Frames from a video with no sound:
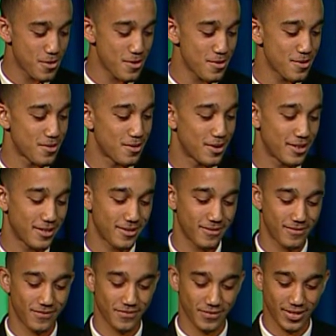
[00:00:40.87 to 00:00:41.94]
Whew.
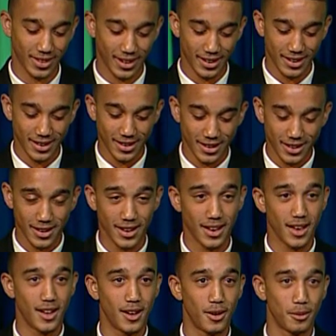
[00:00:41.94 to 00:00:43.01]

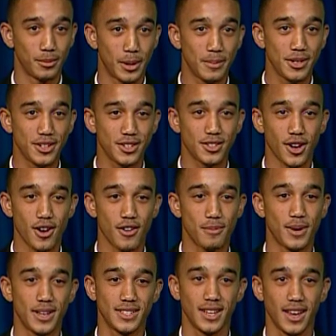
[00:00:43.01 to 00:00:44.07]
Let me just start
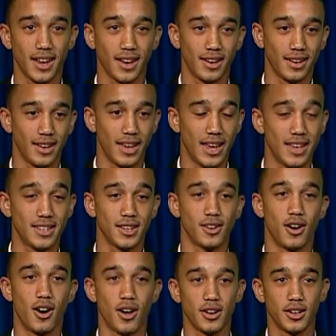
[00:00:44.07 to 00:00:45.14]
off by saying it's
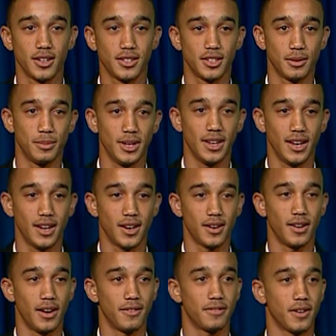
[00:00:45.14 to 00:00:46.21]
an honor to be
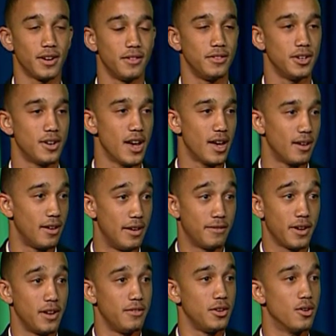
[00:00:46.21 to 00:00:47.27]
here in front of
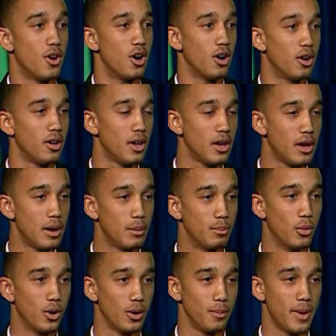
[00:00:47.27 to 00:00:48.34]
you all,
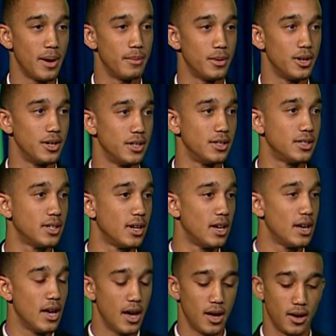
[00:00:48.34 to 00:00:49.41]
board members,
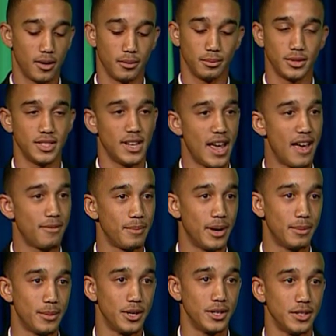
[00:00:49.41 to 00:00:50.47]
staff
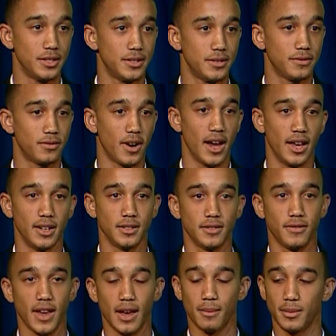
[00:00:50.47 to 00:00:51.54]
members,
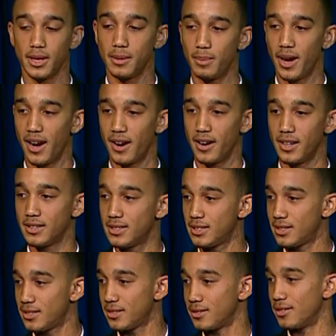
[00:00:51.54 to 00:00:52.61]
friends, family,
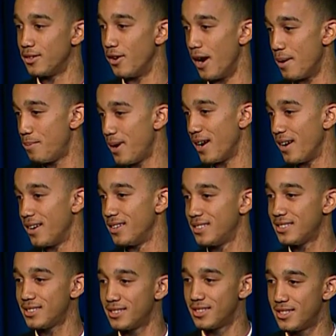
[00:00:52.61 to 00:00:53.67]
parents,
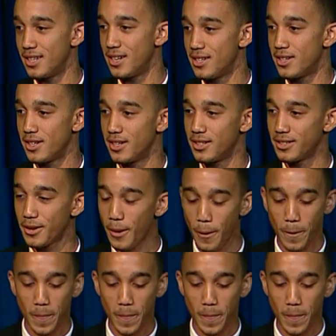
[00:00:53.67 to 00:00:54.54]
grandparents, sister,